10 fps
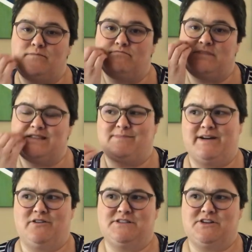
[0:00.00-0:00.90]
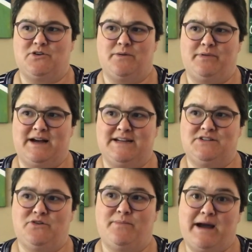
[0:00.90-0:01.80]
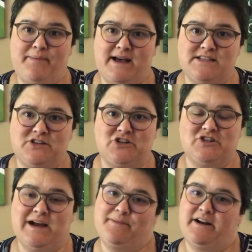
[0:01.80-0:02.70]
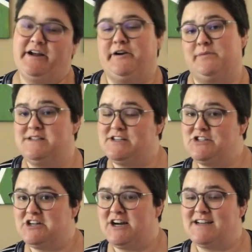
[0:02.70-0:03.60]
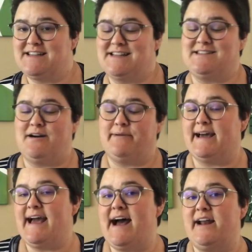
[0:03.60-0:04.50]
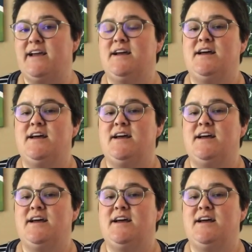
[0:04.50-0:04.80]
This might also apply to a bypass surgery. I'm not 100% sure because that's not what I had.